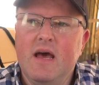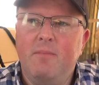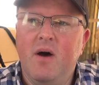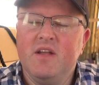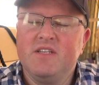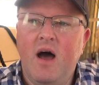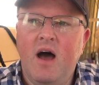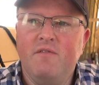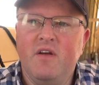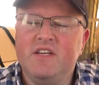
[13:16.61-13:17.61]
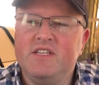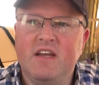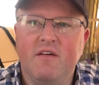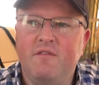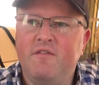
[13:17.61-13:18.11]
but I've only seen
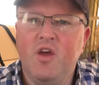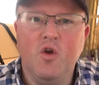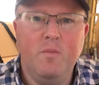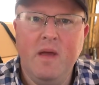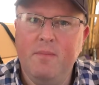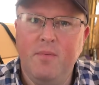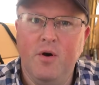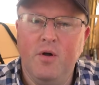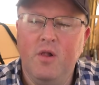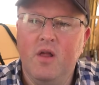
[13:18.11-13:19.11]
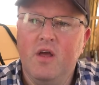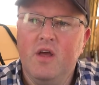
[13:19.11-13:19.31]
a few people